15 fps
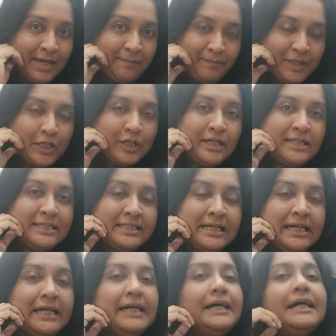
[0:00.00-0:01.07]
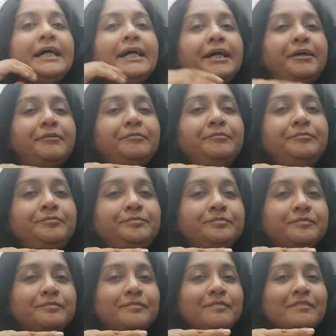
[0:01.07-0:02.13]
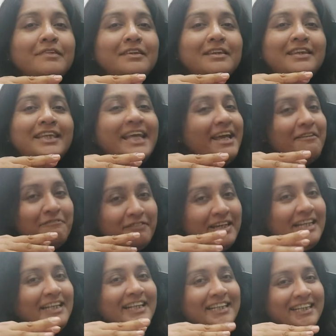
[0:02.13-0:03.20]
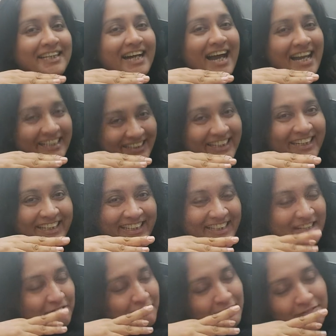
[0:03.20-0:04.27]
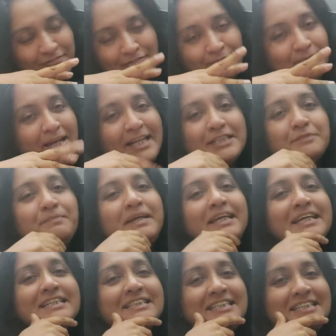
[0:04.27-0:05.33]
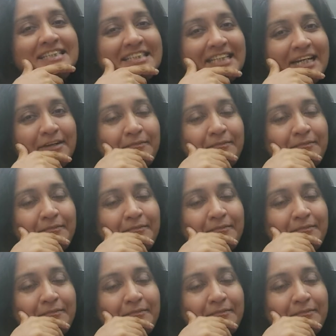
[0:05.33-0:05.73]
Because they will, I think, if my experience is